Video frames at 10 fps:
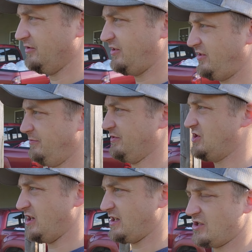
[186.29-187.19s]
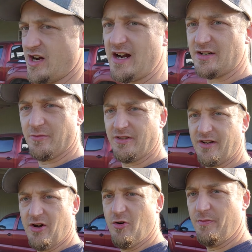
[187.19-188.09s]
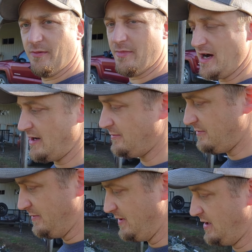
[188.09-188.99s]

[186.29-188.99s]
it's a simple chicken tractor with an open bottom,